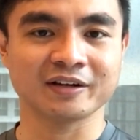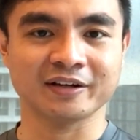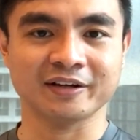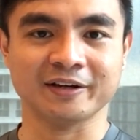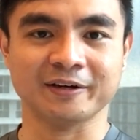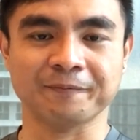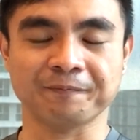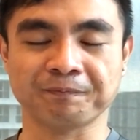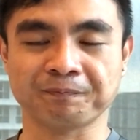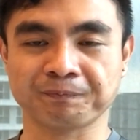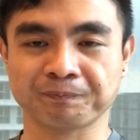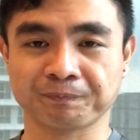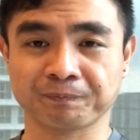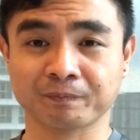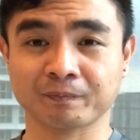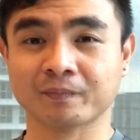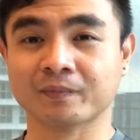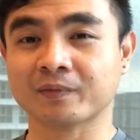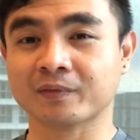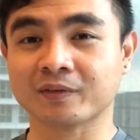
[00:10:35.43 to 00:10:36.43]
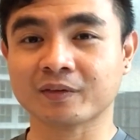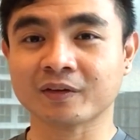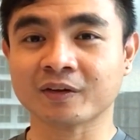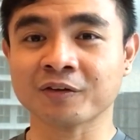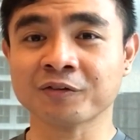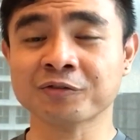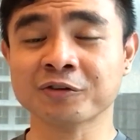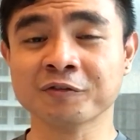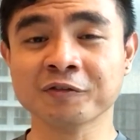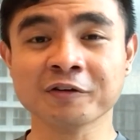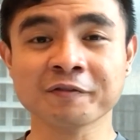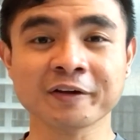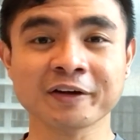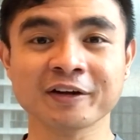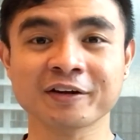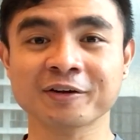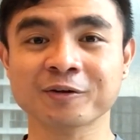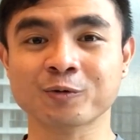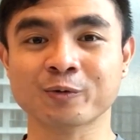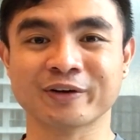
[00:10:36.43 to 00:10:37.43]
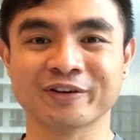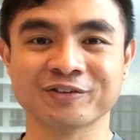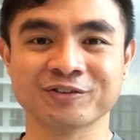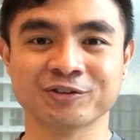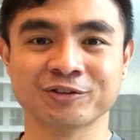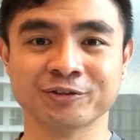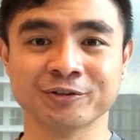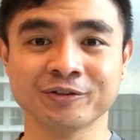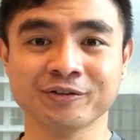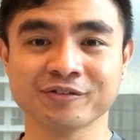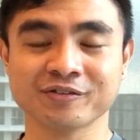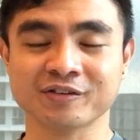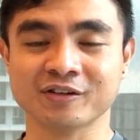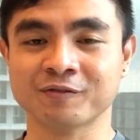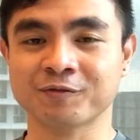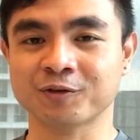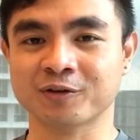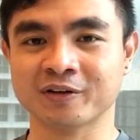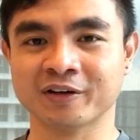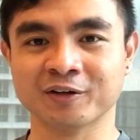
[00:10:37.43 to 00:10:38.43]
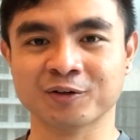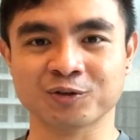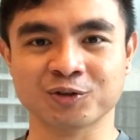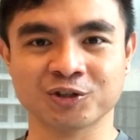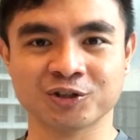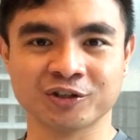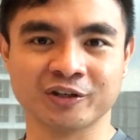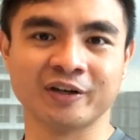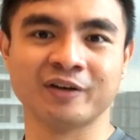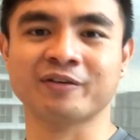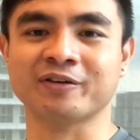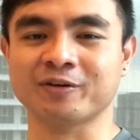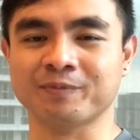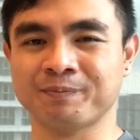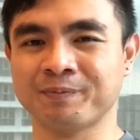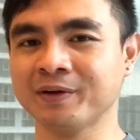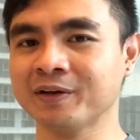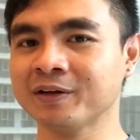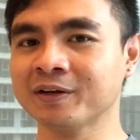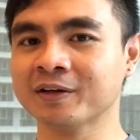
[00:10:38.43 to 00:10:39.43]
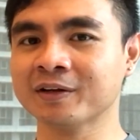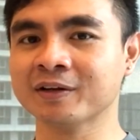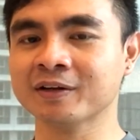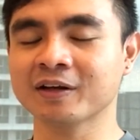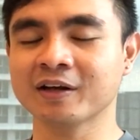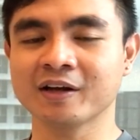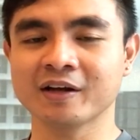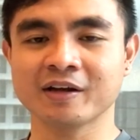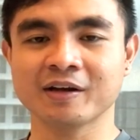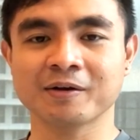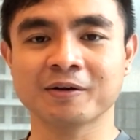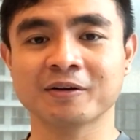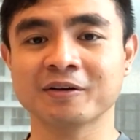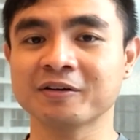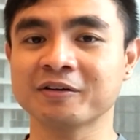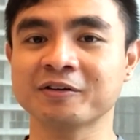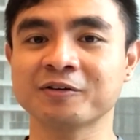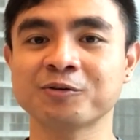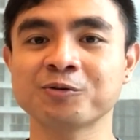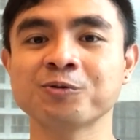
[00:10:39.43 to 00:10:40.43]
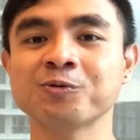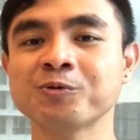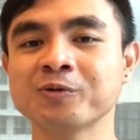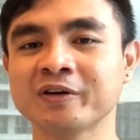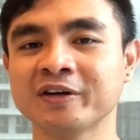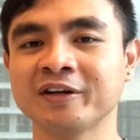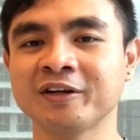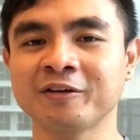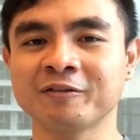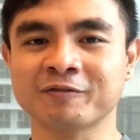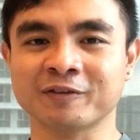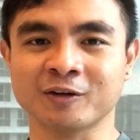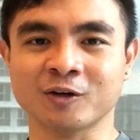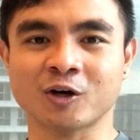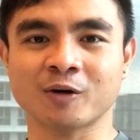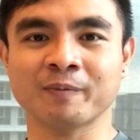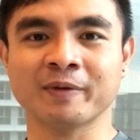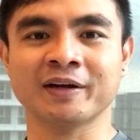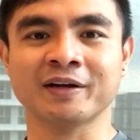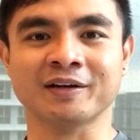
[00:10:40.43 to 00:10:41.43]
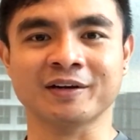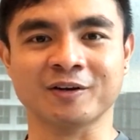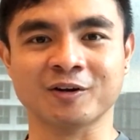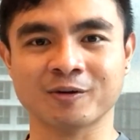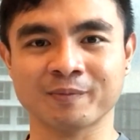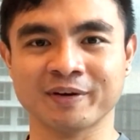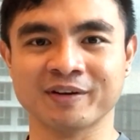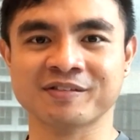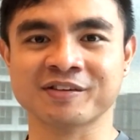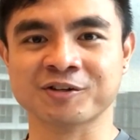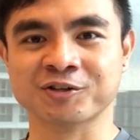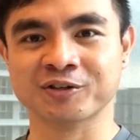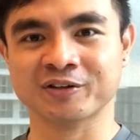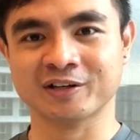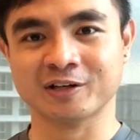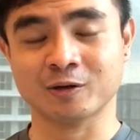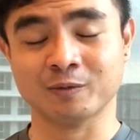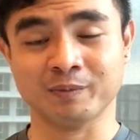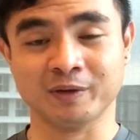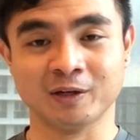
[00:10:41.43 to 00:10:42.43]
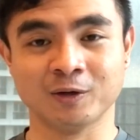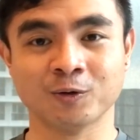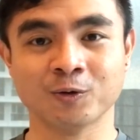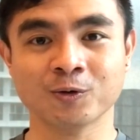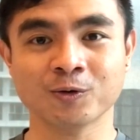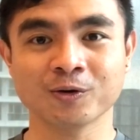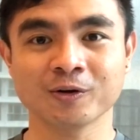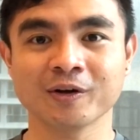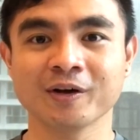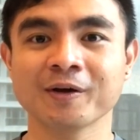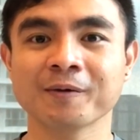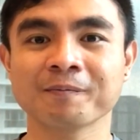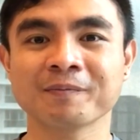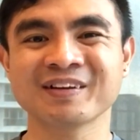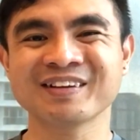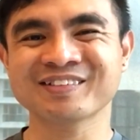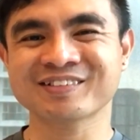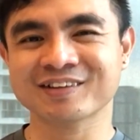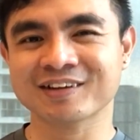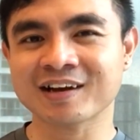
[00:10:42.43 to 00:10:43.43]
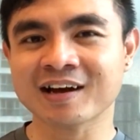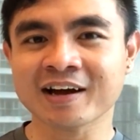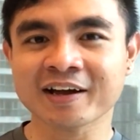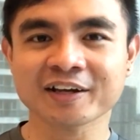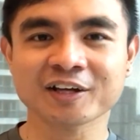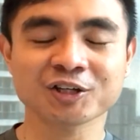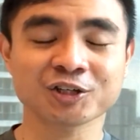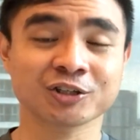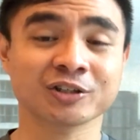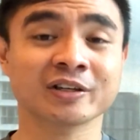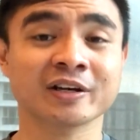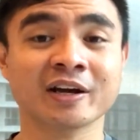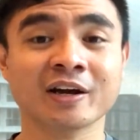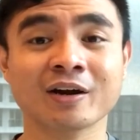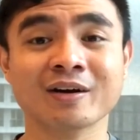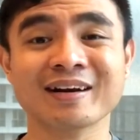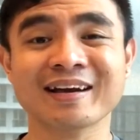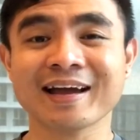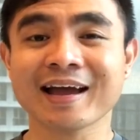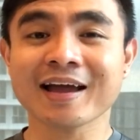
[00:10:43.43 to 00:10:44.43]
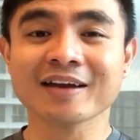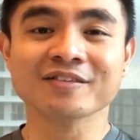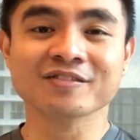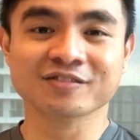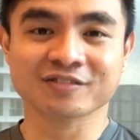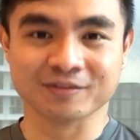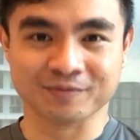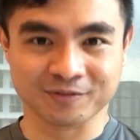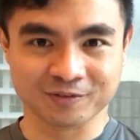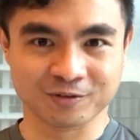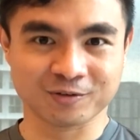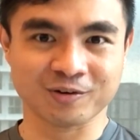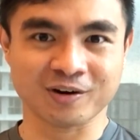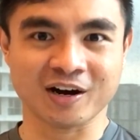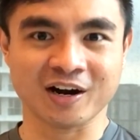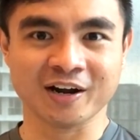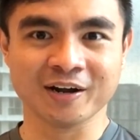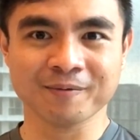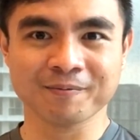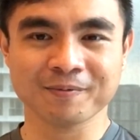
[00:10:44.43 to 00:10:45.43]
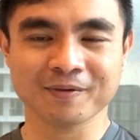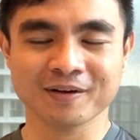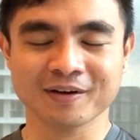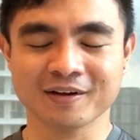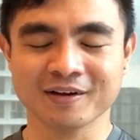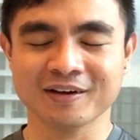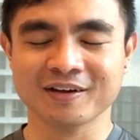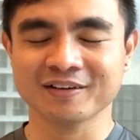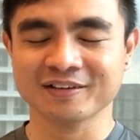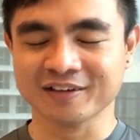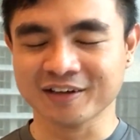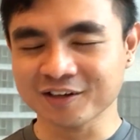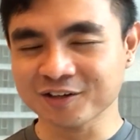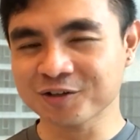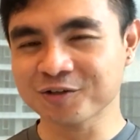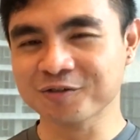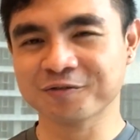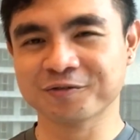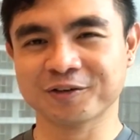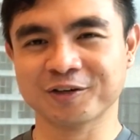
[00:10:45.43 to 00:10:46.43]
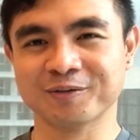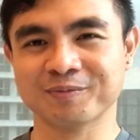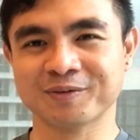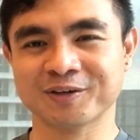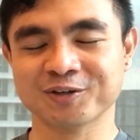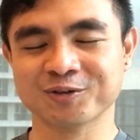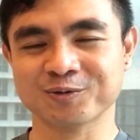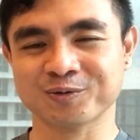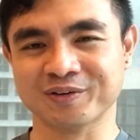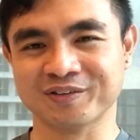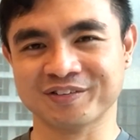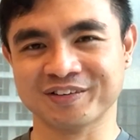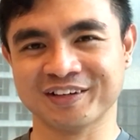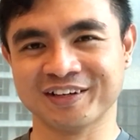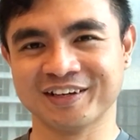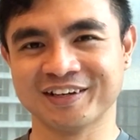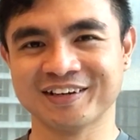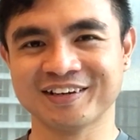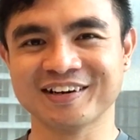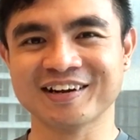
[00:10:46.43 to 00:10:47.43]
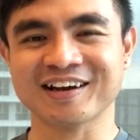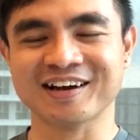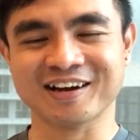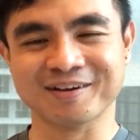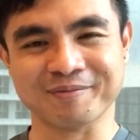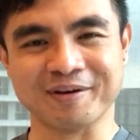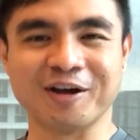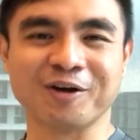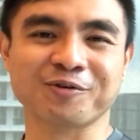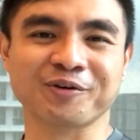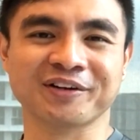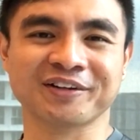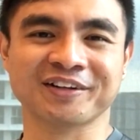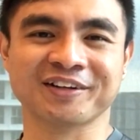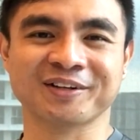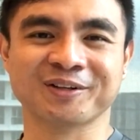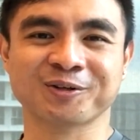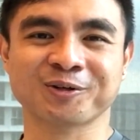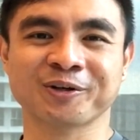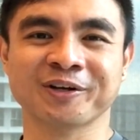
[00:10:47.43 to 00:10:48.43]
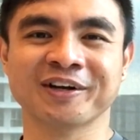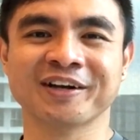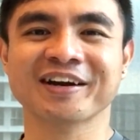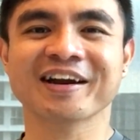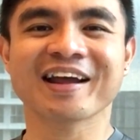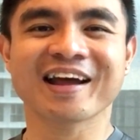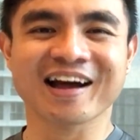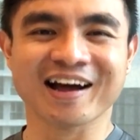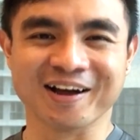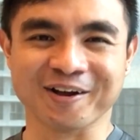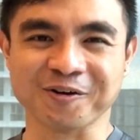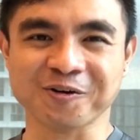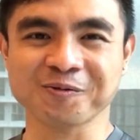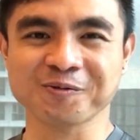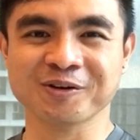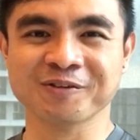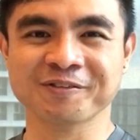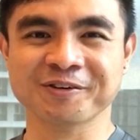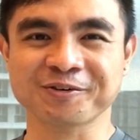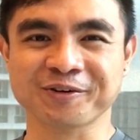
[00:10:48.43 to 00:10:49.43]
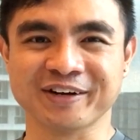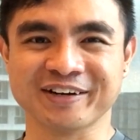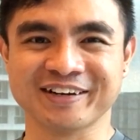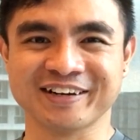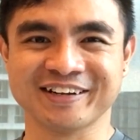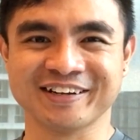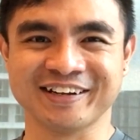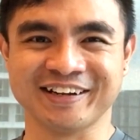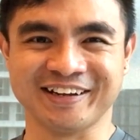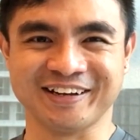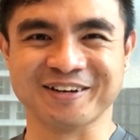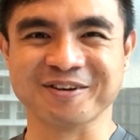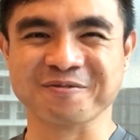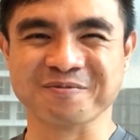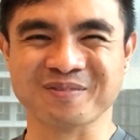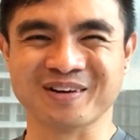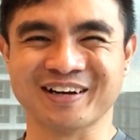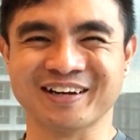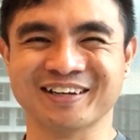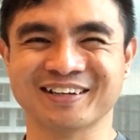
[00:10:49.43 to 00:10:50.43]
Yeah. So if you have any other questions, if you'd like to share an opinion, do leave a comment in the comment section down below. Please like, share and subscribe. Thank you very much once again. I'm Aldric Toyad. I hope you have a great day ahead. Bye.